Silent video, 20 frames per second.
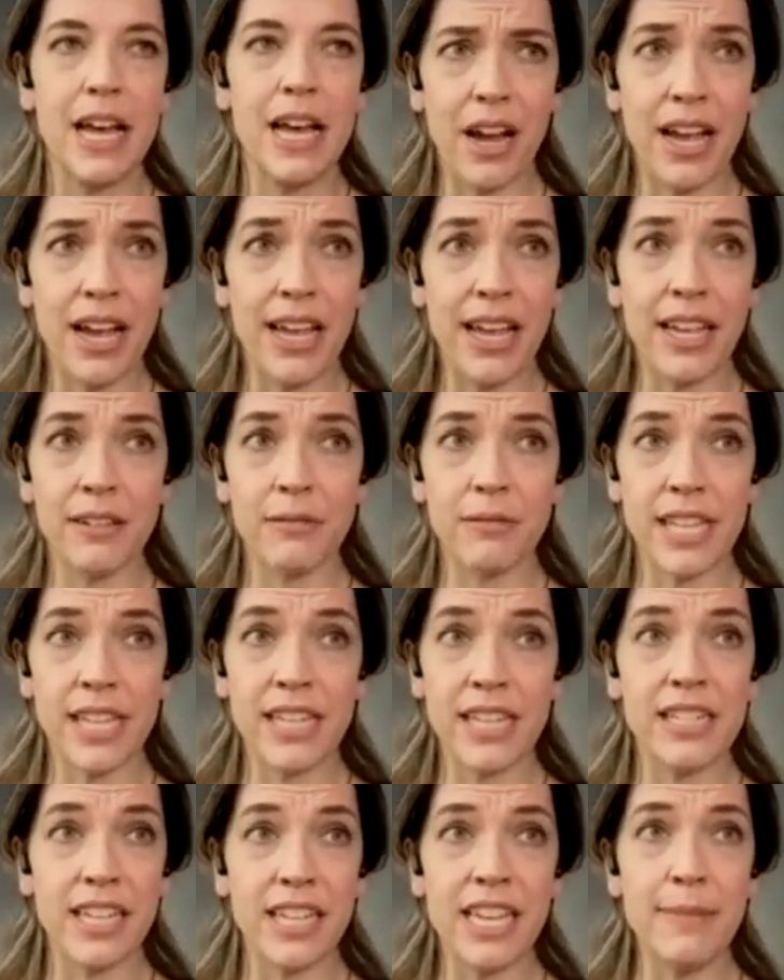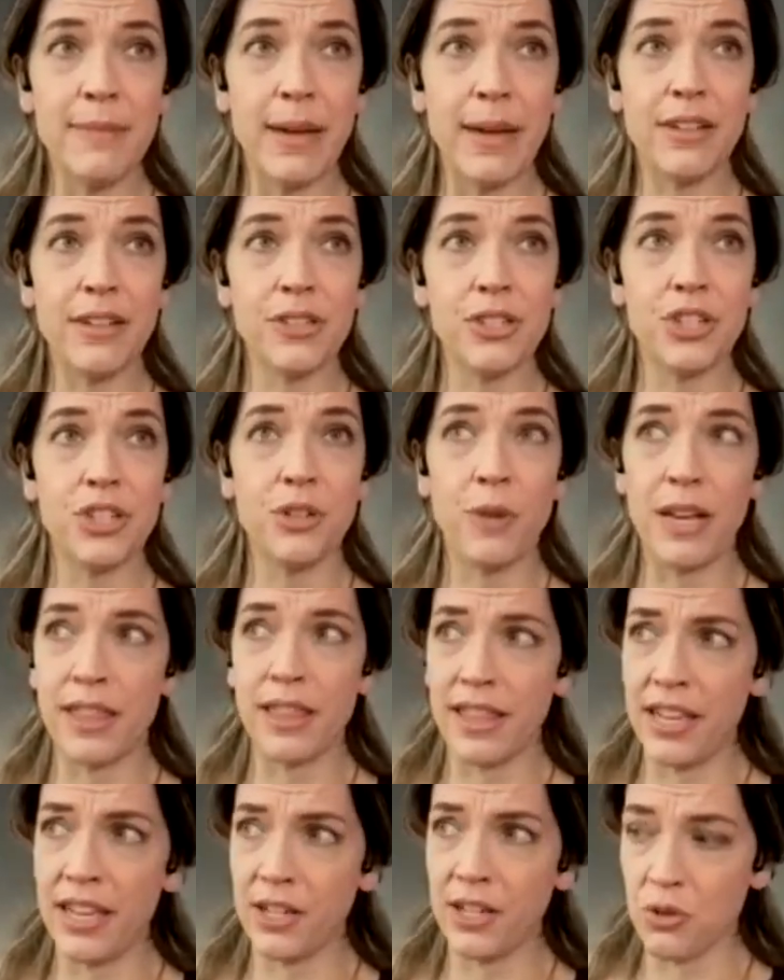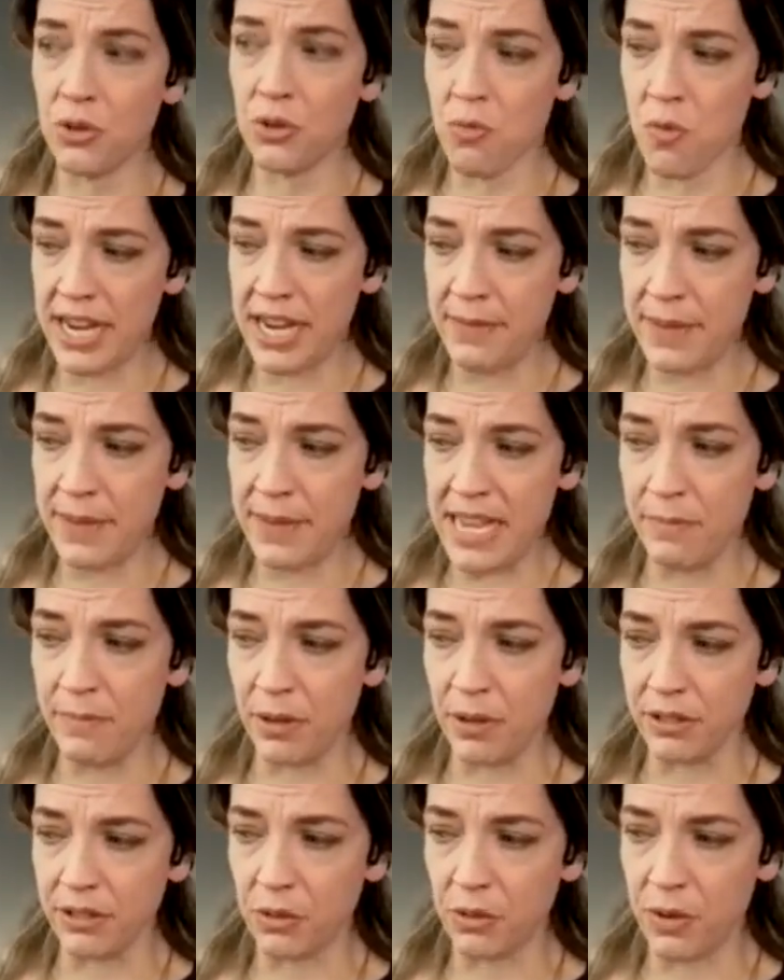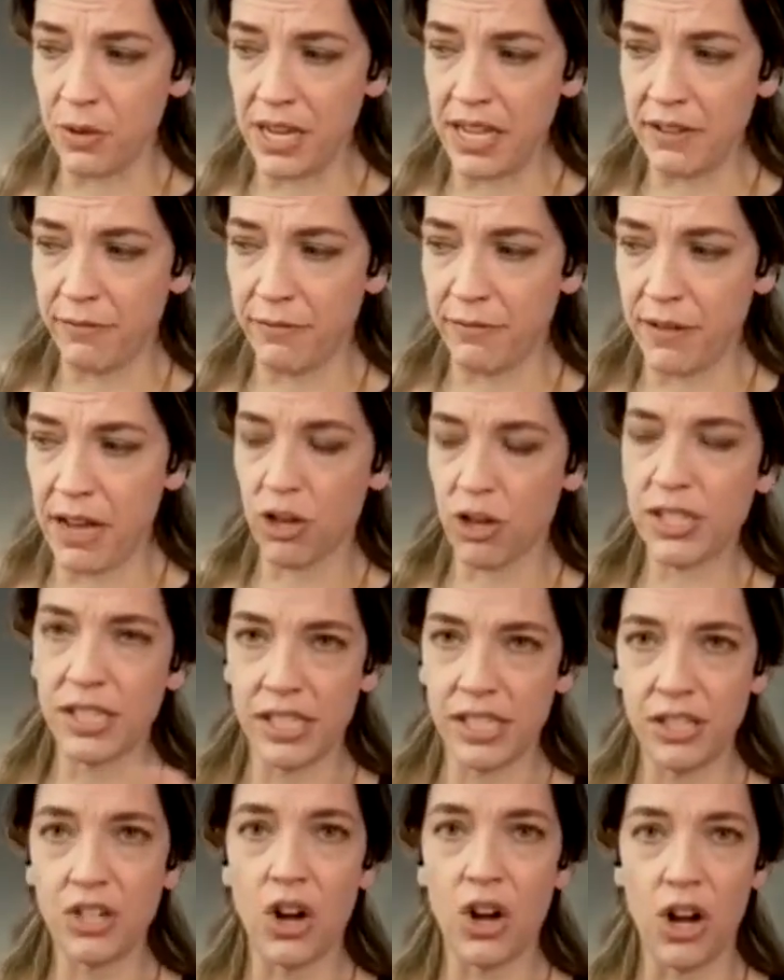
I sent emails to, I think, 20 people, 20 of trusted